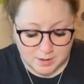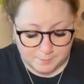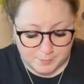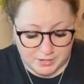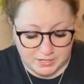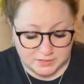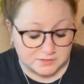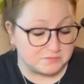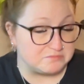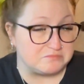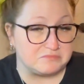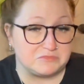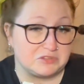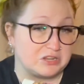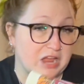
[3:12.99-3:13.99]
But
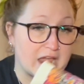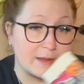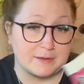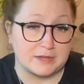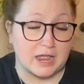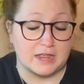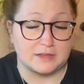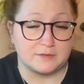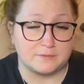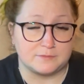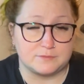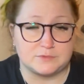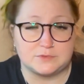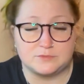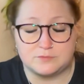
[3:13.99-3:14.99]
I
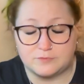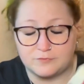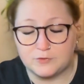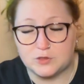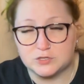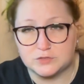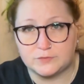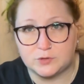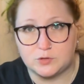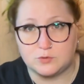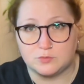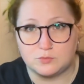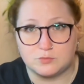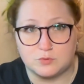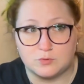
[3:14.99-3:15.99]
for those of
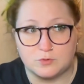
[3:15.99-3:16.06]
you